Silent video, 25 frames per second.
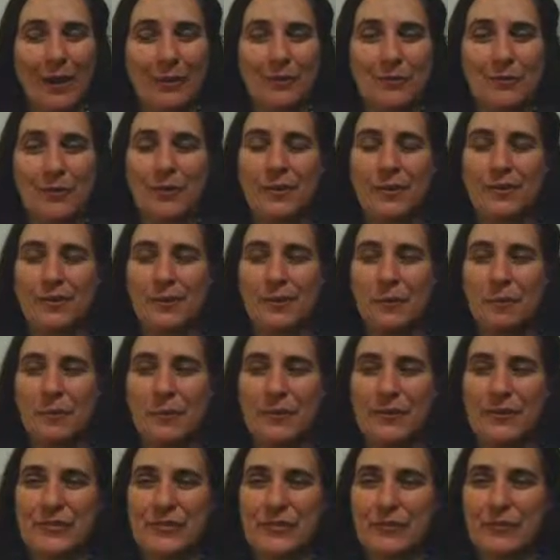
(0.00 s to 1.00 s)
I took little
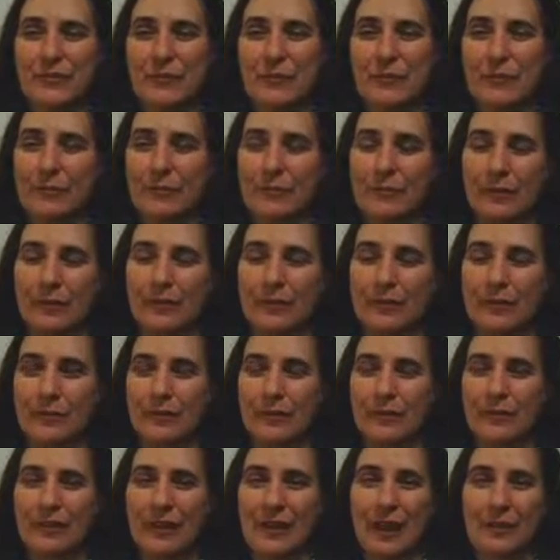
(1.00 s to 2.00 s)
pieces of
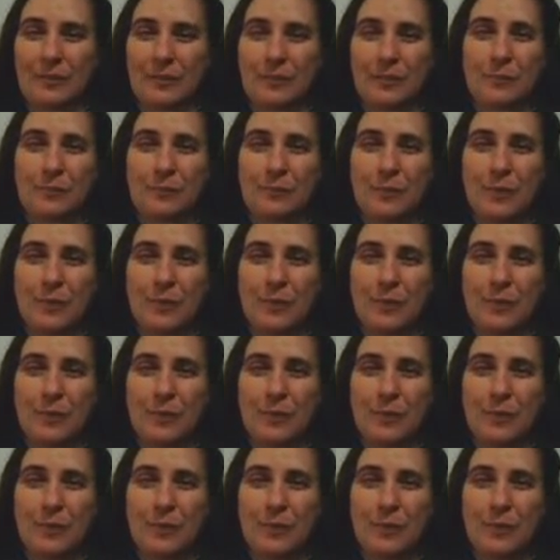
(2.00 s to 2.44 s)
different doctors'